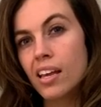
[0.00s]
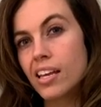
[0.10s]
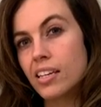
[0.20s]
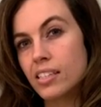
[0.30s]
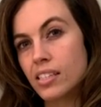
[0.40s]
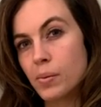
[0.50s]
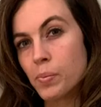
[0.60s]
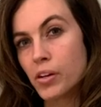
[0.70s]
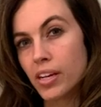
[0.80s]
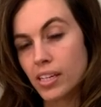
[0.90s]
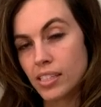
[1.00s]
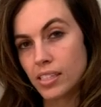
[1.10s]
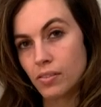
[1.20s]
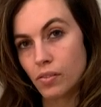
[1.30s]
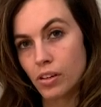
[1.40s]
In December
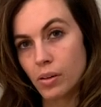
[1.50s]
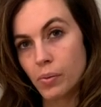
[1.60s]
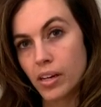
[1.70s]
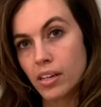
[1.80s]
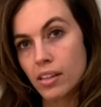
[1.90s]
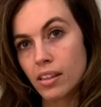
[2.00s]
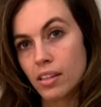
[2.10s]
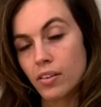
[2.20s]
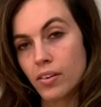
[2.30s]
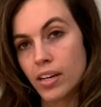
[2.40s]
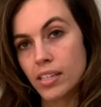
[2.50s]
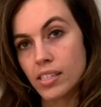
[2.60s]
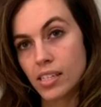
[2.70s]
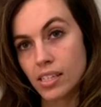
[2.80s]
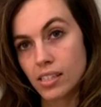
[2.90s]
1941, the United
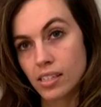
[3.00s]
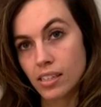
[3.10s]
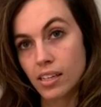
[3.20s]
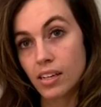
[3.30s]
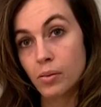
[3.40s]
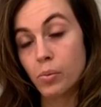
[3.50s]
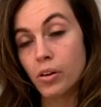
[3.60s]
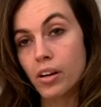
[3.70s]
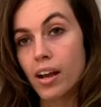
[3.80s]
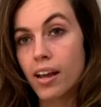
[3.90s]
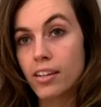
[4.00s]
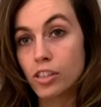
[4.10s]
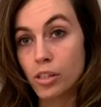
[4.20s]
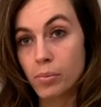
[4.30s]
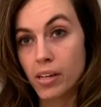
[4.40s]
States declared war on
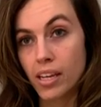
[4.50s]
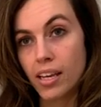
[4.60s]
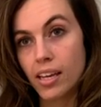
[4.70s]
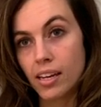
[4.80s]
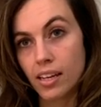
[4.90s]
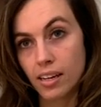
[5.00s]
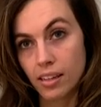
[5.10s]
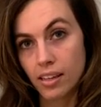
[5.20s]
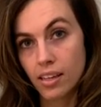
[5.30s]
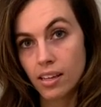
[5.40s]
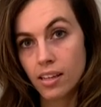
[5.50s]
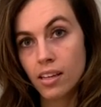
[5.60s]
Germany and Italy,